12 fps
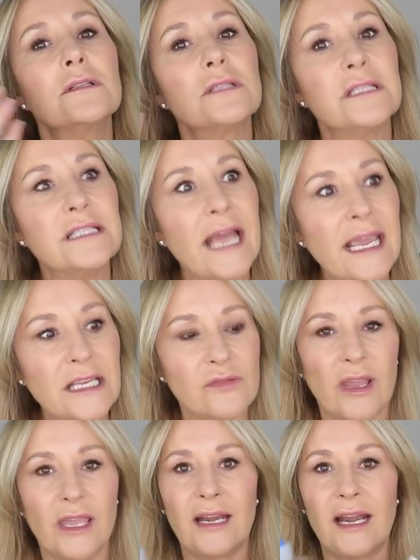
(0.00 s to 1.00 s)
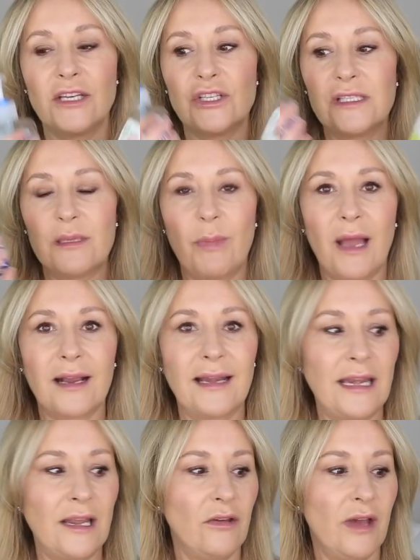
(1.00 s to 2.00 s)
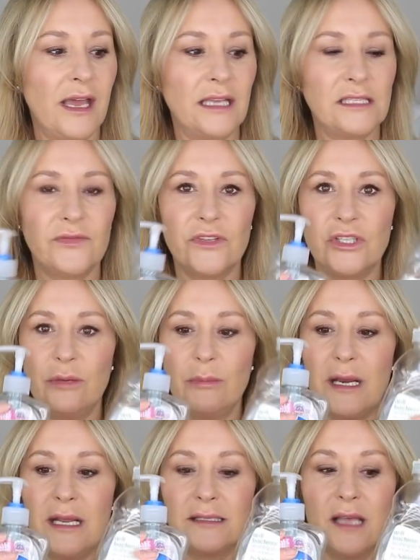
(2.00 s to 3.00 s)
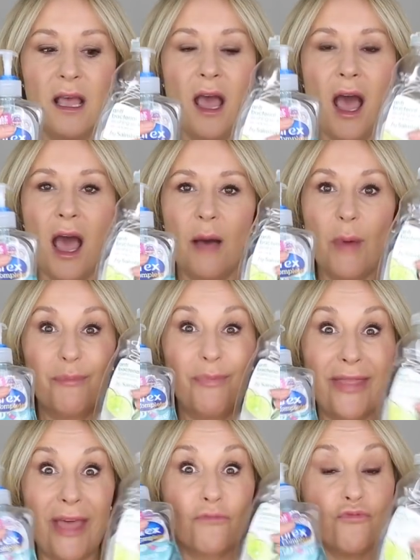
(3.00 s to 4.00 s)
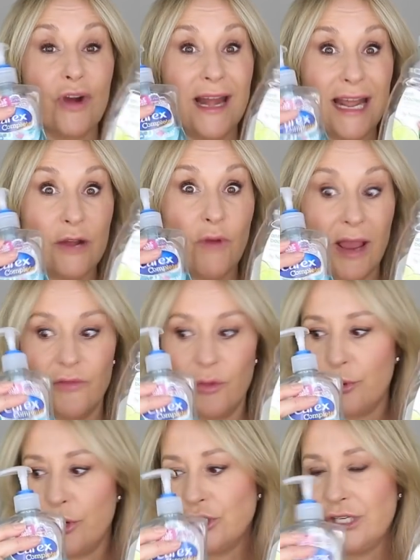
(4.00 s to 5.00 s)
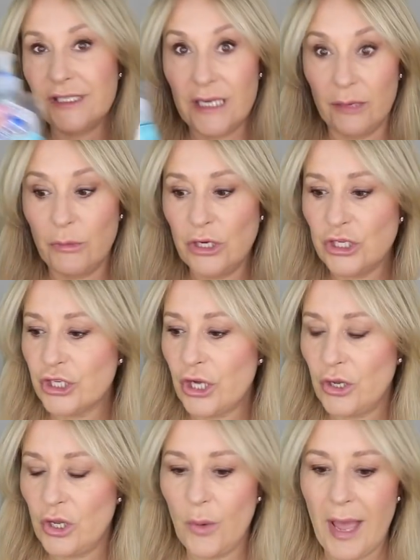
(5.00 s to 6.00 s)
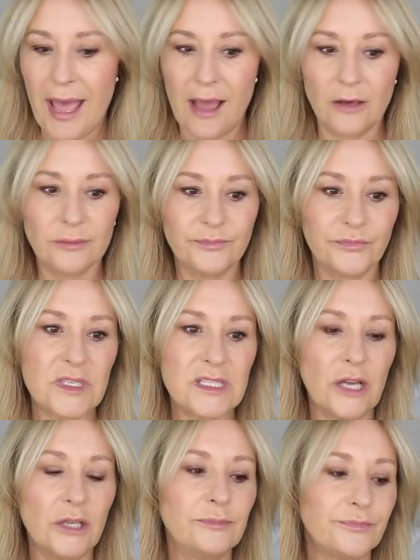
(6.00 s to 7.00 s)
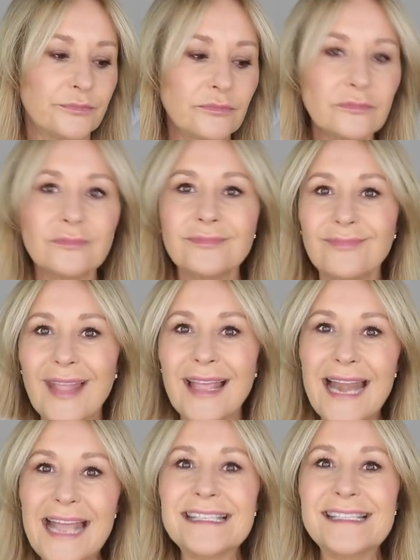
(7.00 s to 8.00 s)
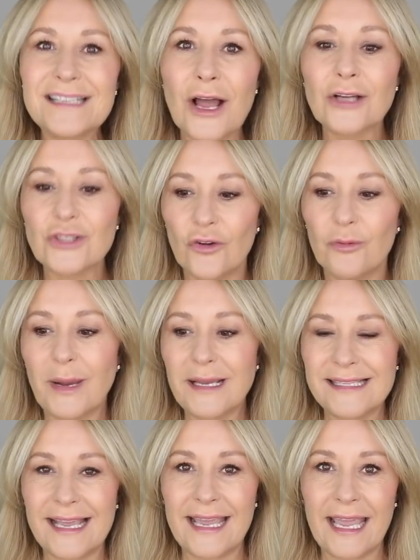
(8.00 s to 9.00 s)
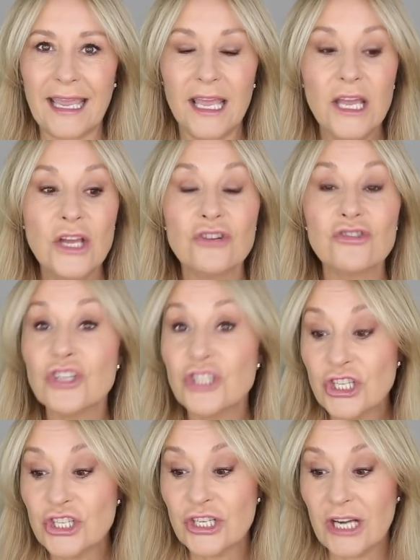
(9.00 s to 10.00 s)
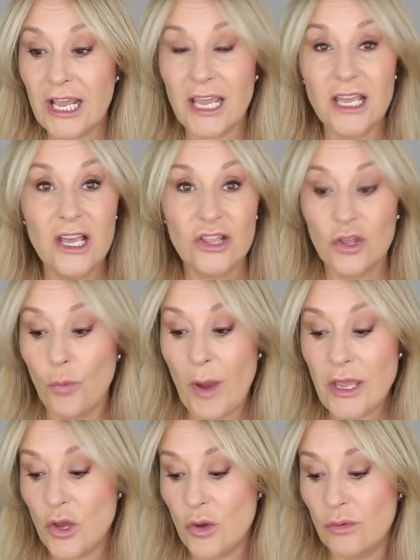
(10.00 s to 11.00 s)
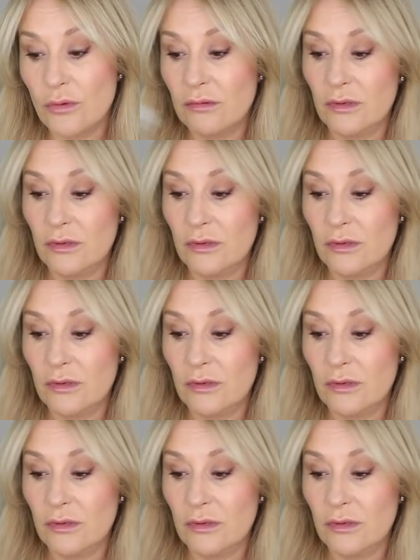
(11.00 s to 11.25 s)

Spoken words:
today's regulations about cleaning your hands for 2 minutes, but they're really great for brushes, and I'm going to show you how. So let's start off by saying, traditionally, the way you